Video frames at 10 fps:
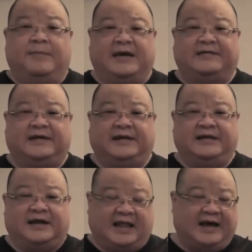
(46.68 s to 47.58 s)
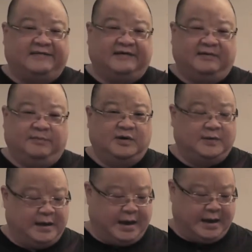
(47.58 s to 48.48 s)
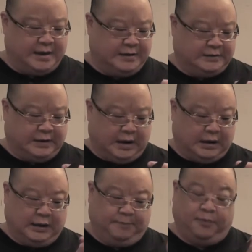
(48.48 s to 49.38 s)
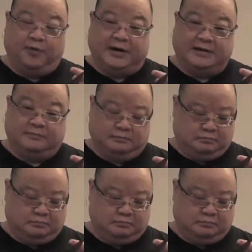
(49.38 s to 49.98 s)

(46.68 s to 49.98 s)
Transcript: Basically, the classical Bowie has a clip point,